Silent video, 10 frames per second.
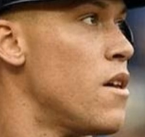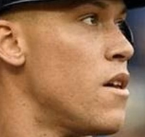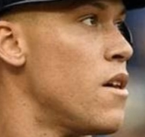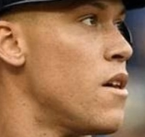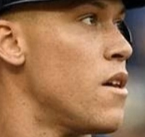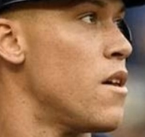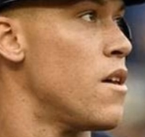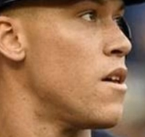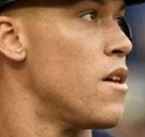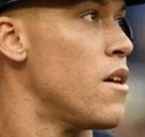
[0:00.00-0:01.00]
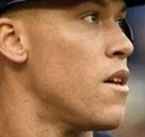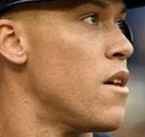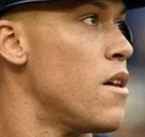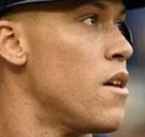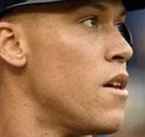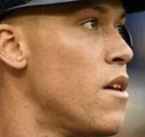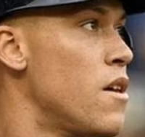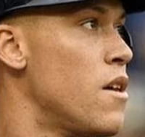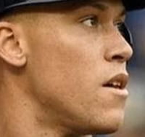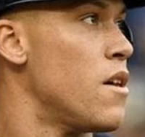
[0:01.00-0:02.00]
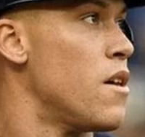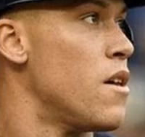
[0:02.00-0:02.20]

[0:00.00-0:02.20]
No one is speaking in this clip.